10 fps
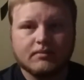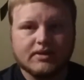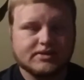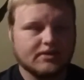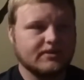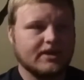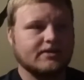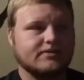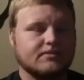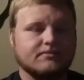I mean,
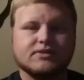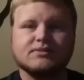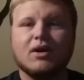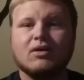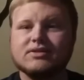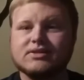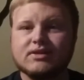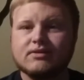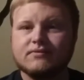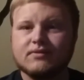sometimes the smallest
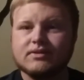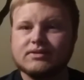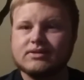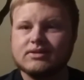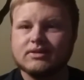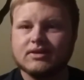difference